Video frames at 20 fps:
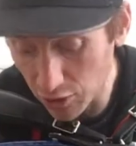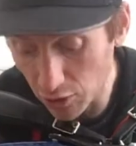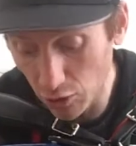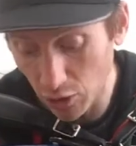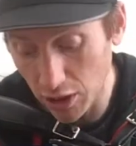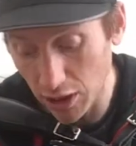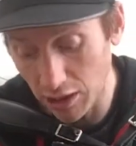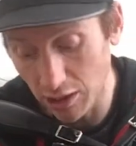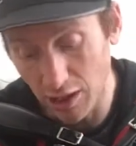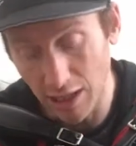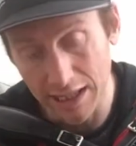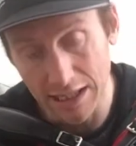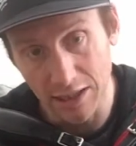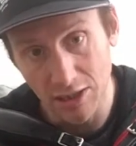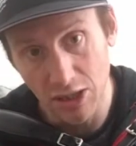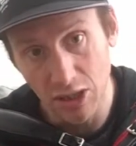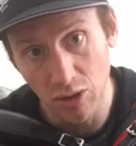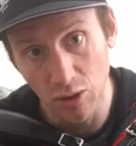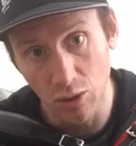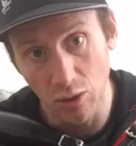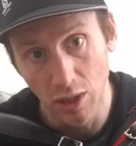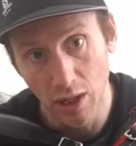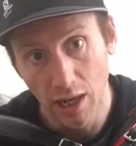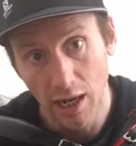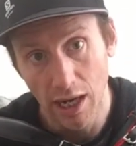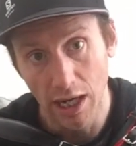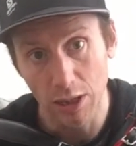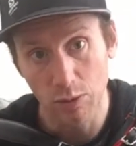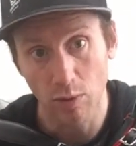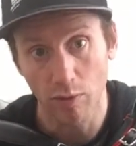you look at line 2
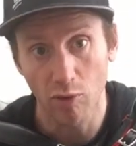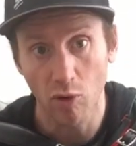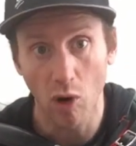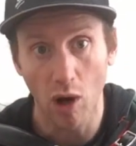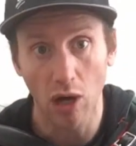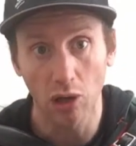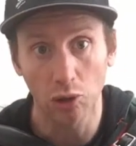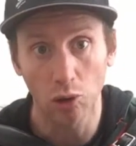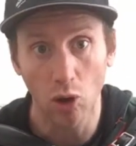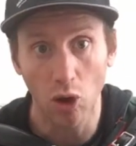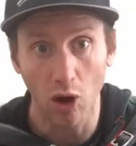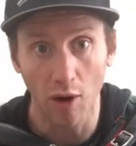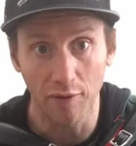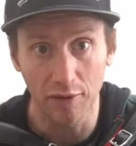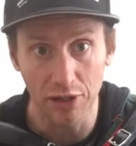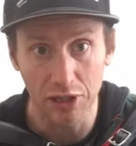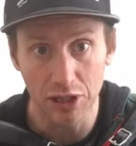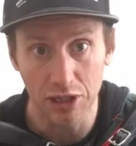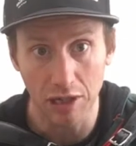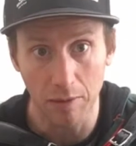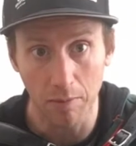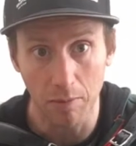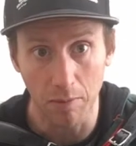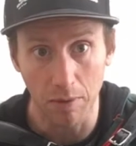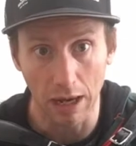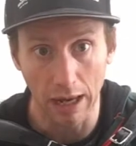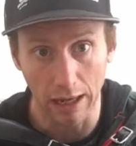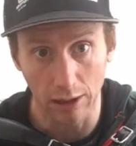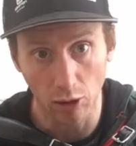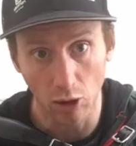is we've got a lot of
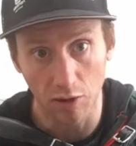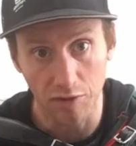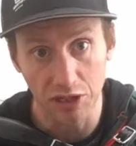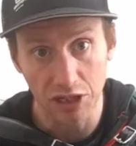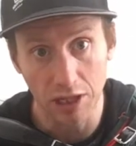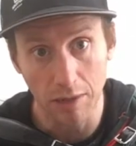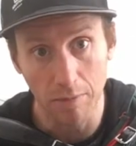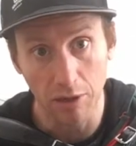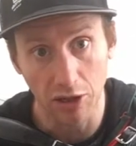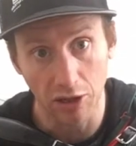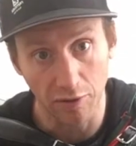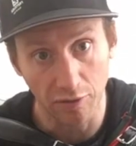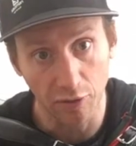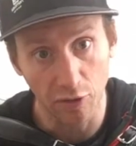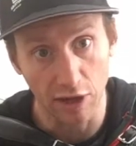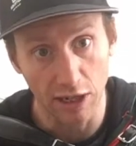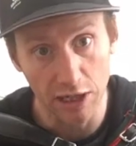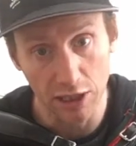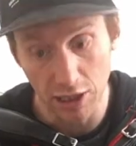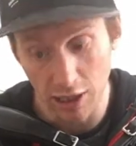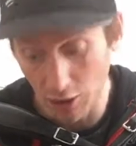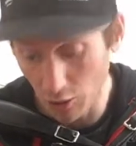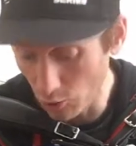similar phrasing